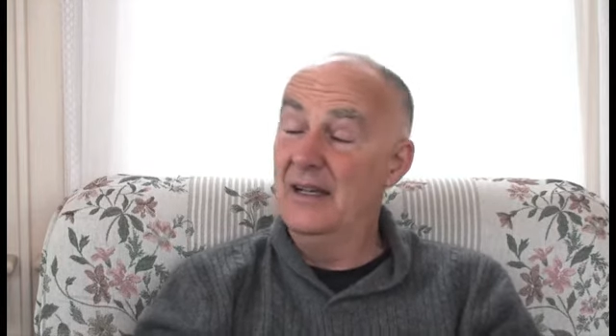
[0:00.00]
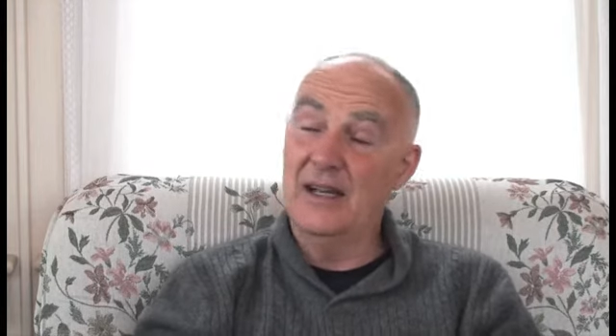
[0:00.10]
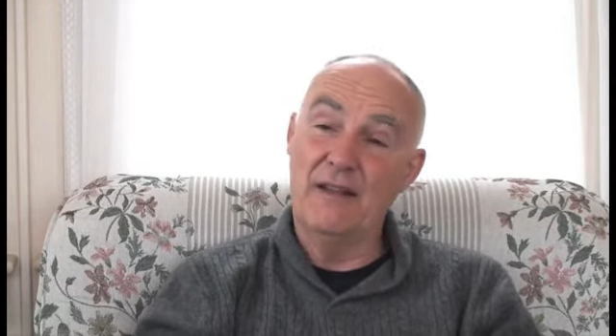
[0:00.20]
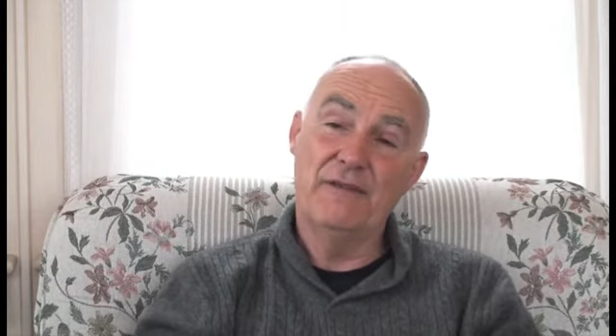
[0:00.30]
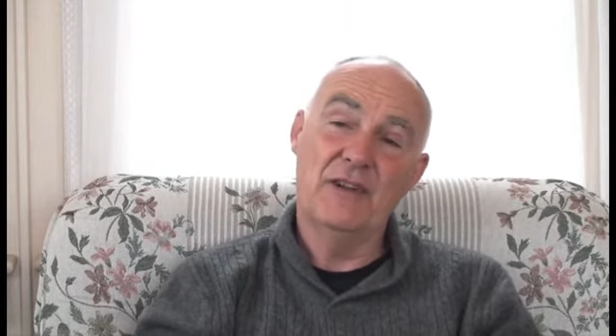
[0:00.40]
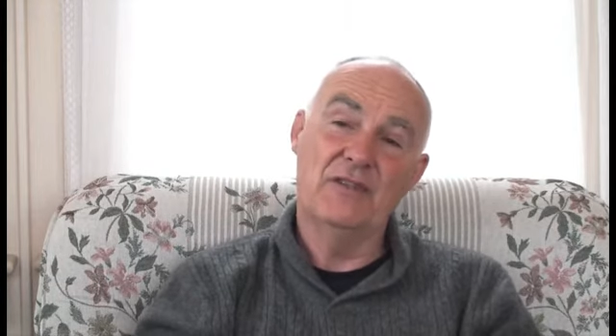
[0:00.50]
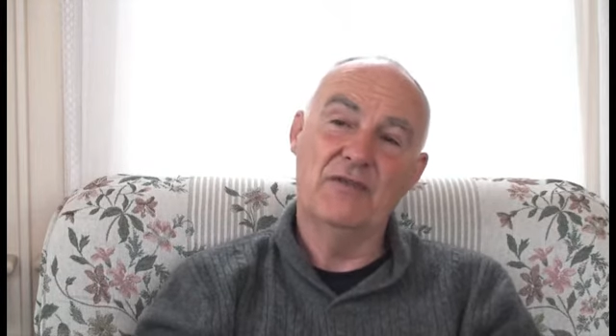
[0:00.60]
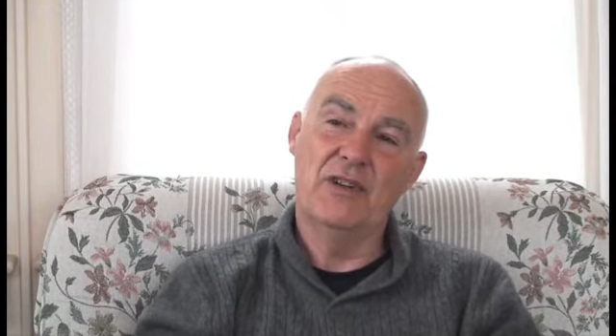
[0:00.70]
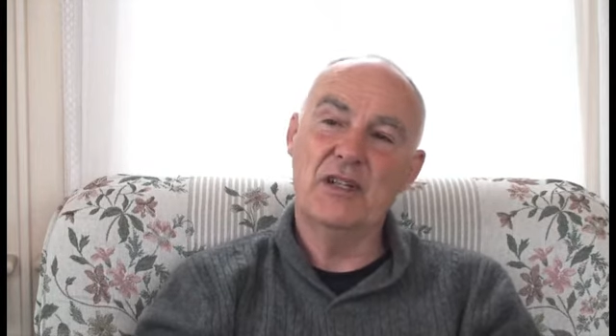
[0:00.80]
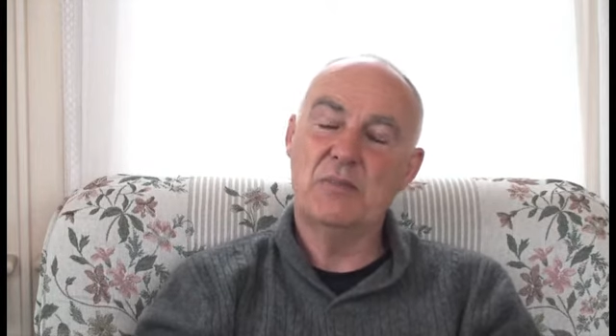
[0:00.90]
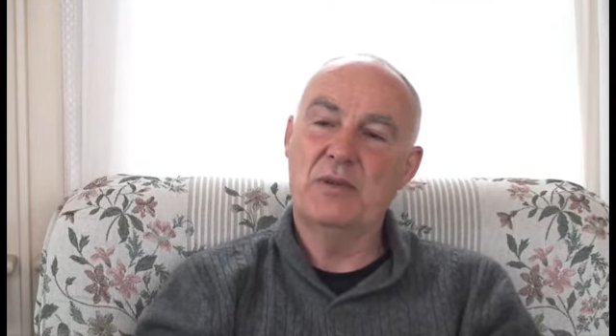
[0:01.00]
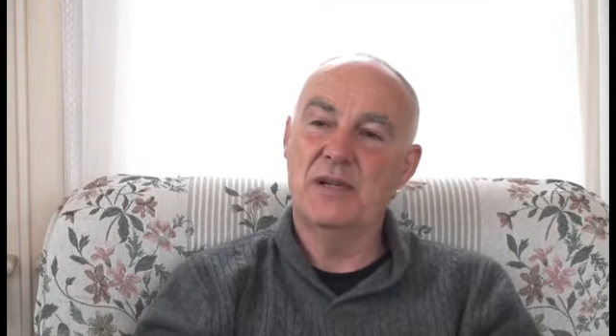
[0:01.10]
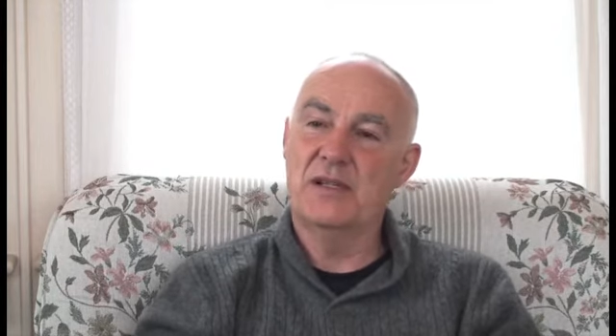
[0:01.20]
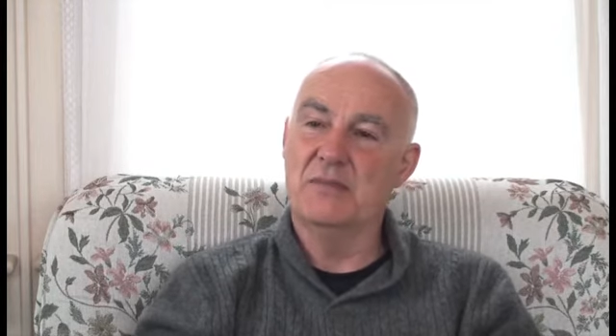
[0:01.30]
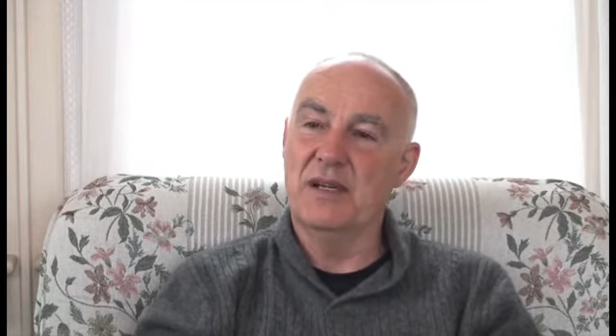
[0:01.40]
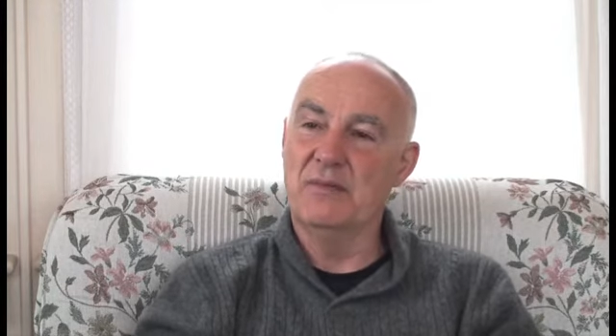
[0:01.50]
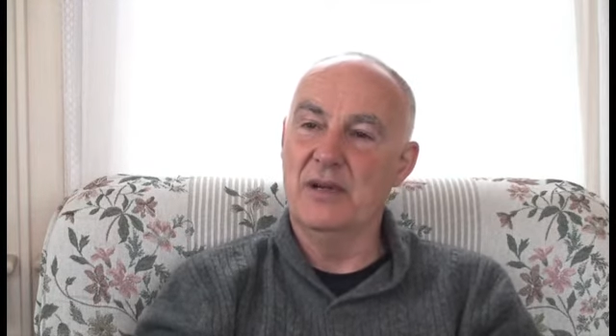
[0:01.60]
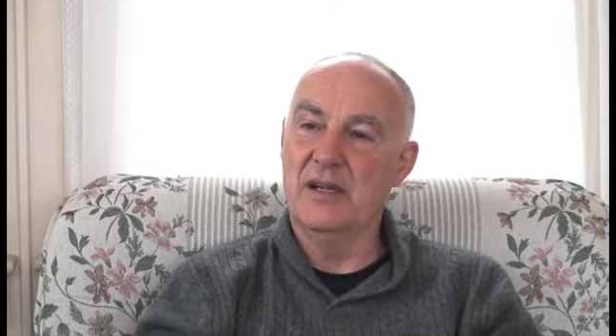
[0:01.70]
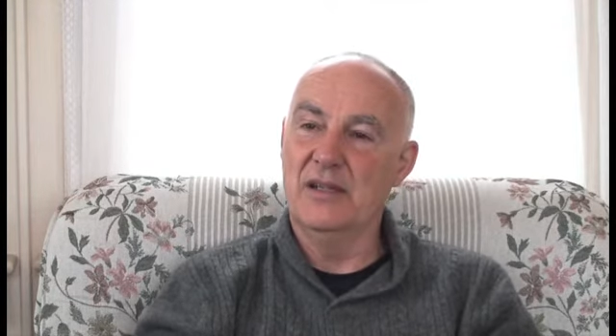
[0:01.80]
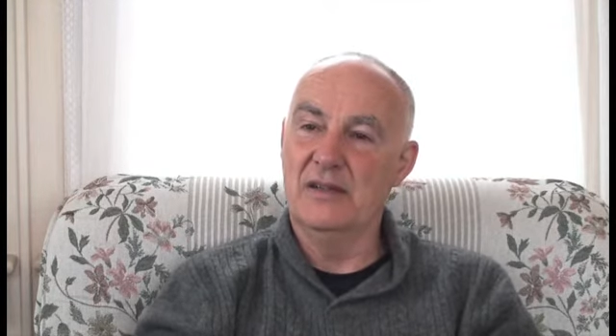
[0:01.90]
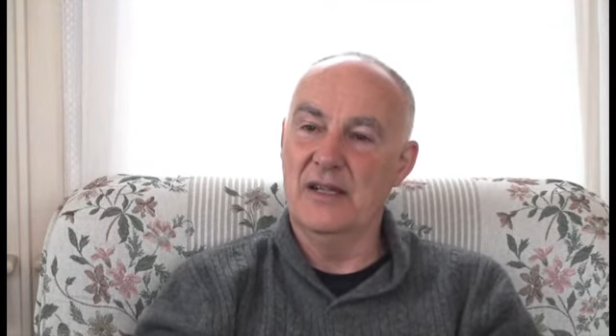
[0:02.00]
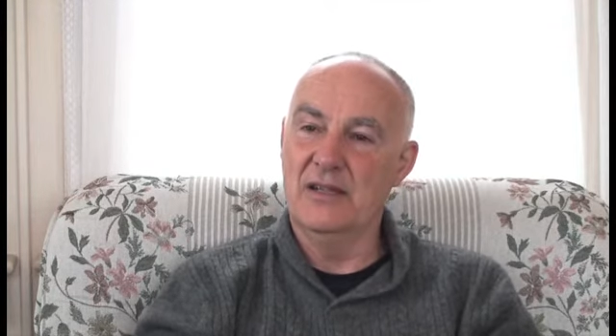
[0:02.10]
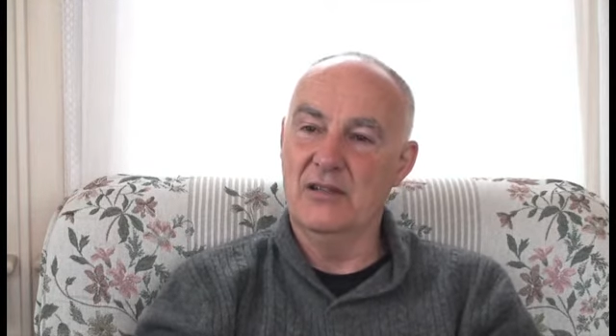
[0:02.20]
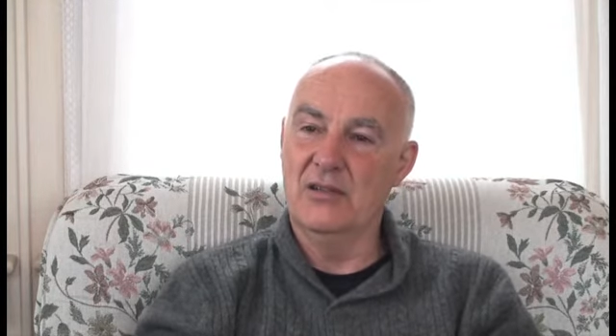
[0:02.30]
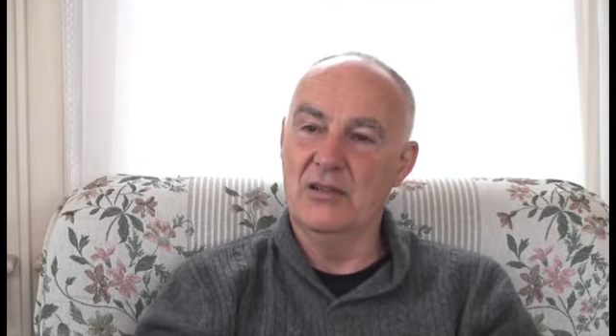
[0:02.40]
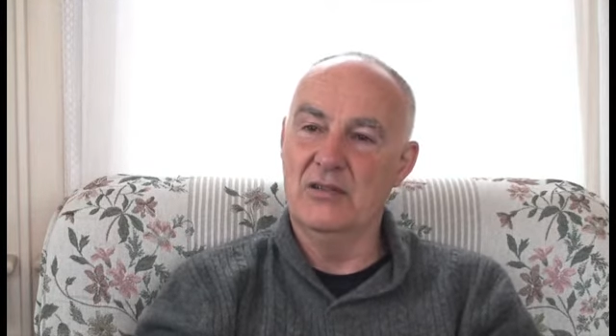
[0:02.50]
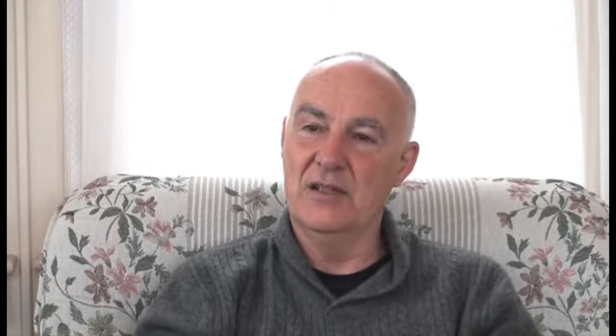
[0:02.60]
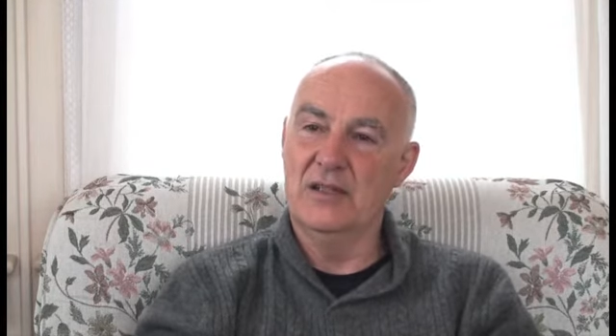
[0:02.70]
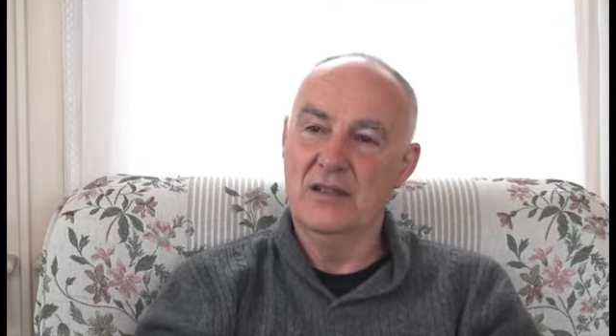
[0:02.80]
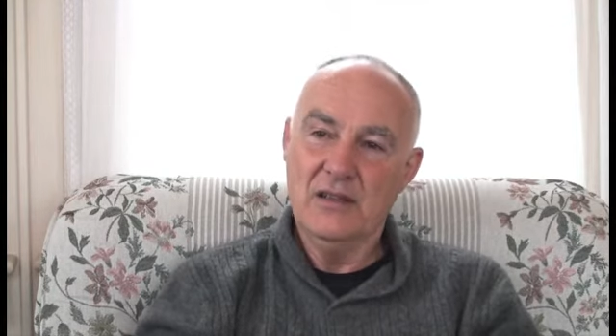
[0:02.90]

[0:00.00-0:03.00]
And I felt various parts of my body letting go and,